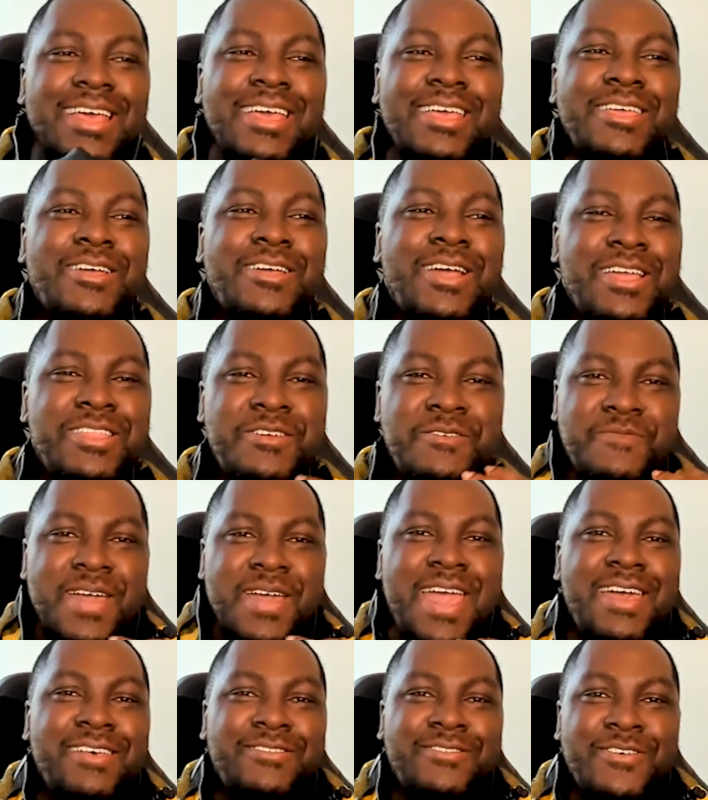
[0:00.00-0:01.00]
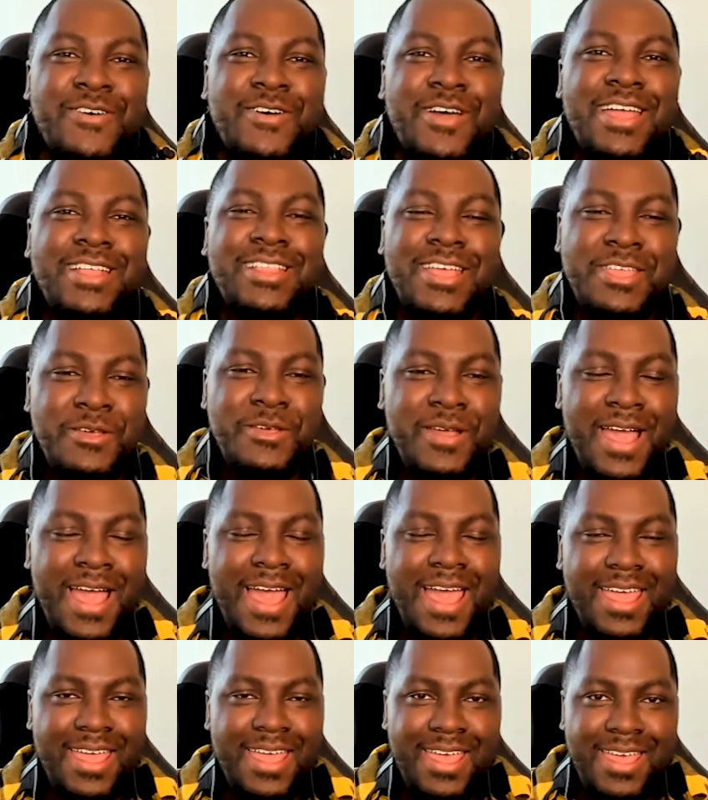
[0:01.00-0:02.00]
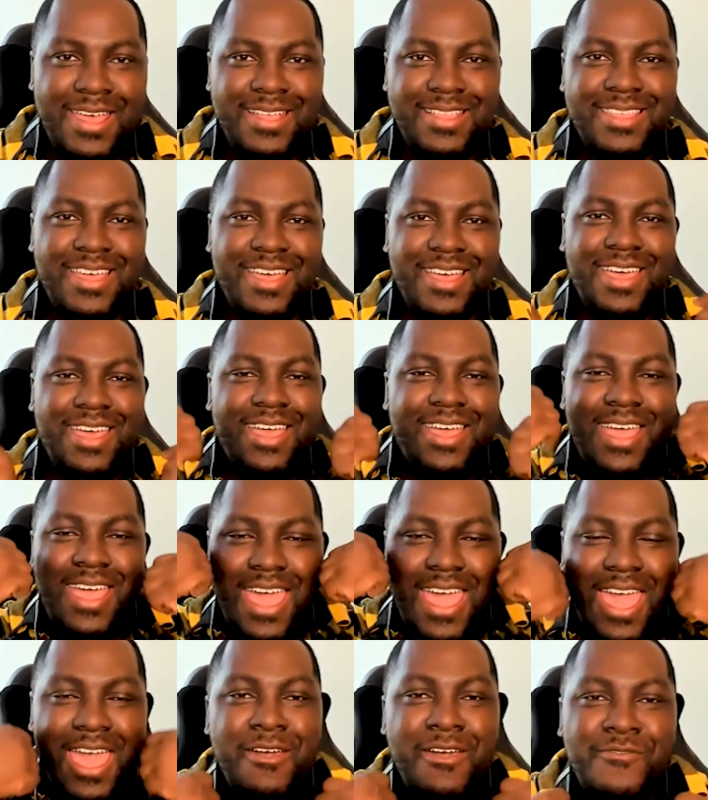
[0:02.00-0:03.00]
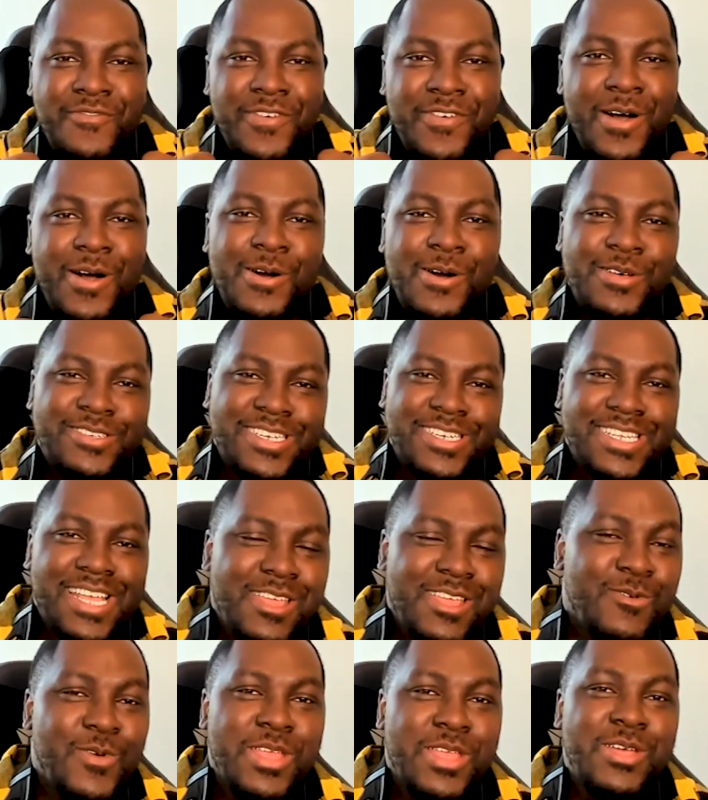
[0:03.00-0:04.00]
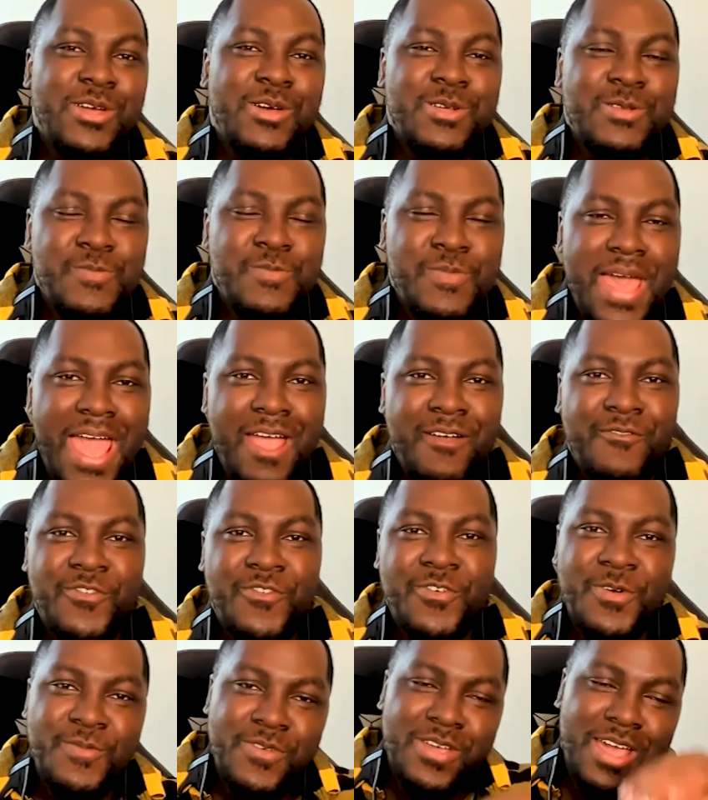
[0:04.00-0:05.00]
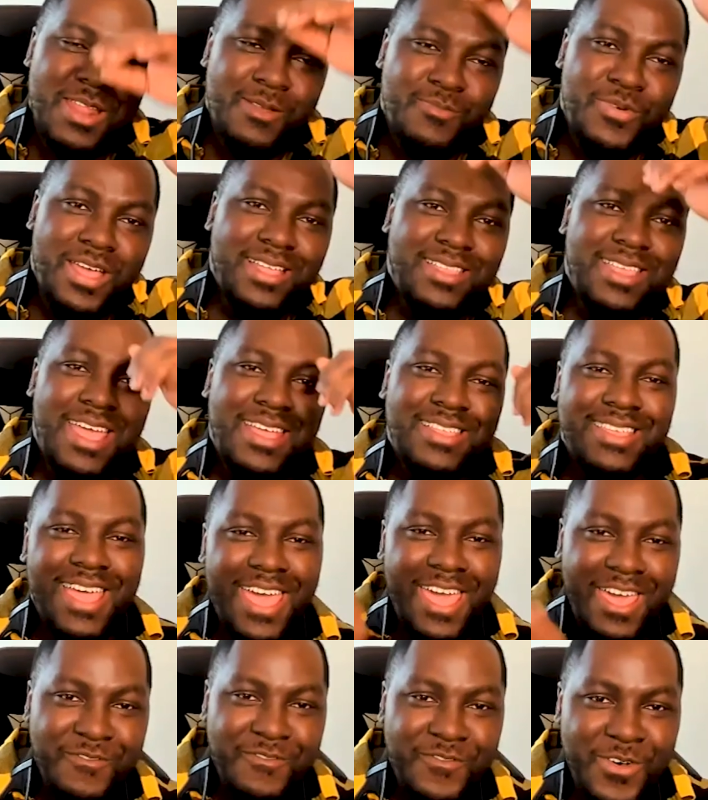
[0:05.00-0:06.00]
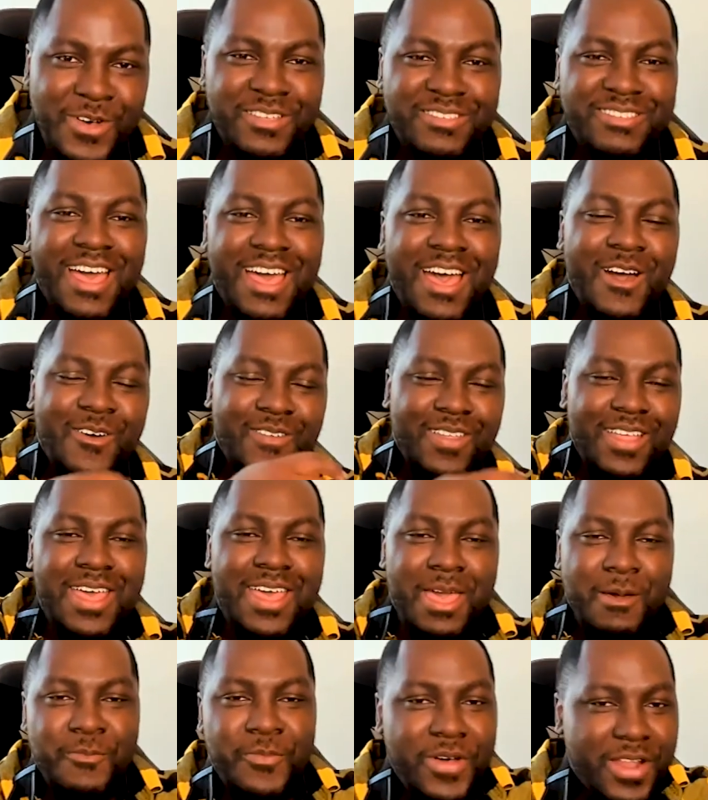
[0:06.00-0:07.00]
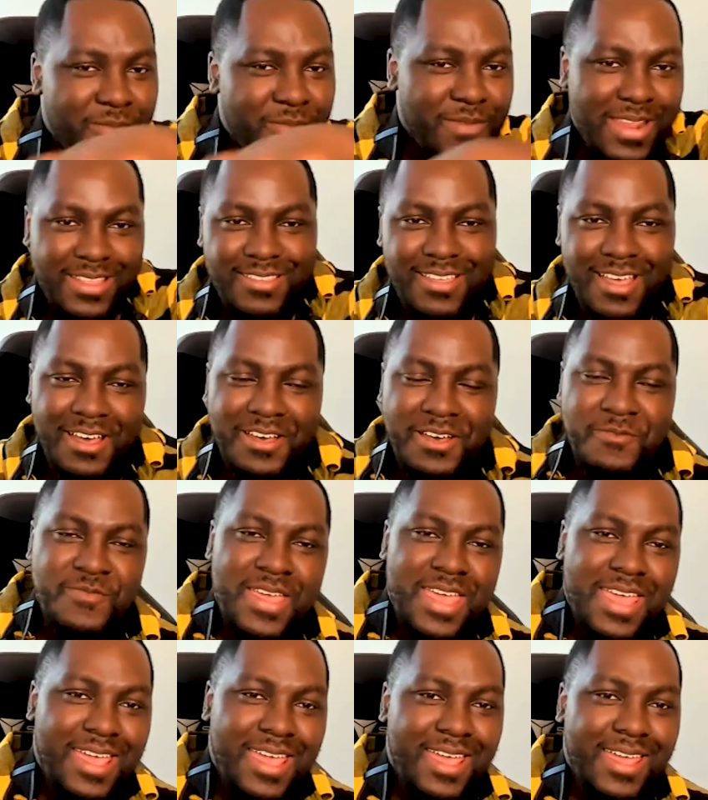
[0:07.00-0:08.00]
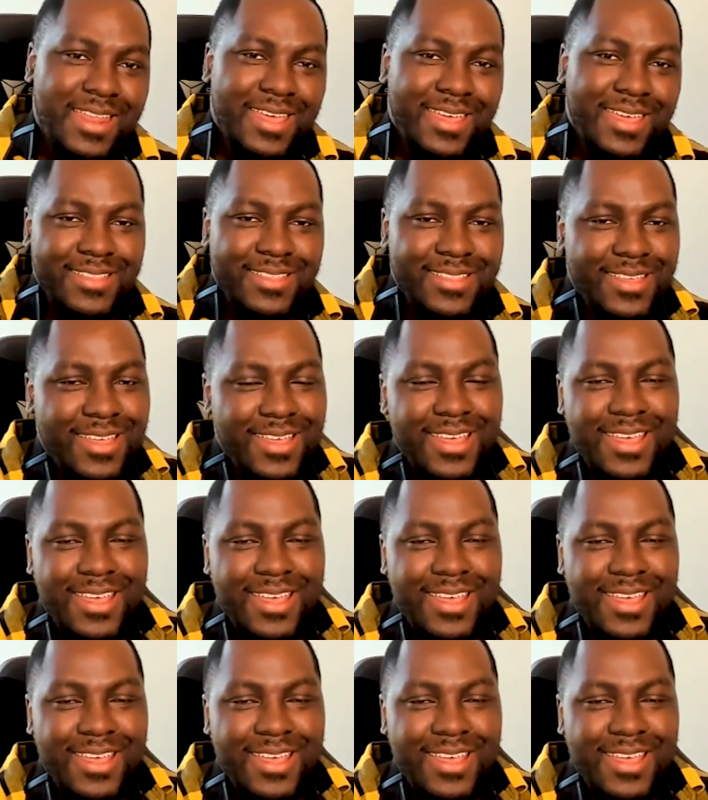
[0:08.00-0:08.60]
then you got the headphones, and then when you go to the bathroom, you got to take the headphones out and put them in, tuck them in, and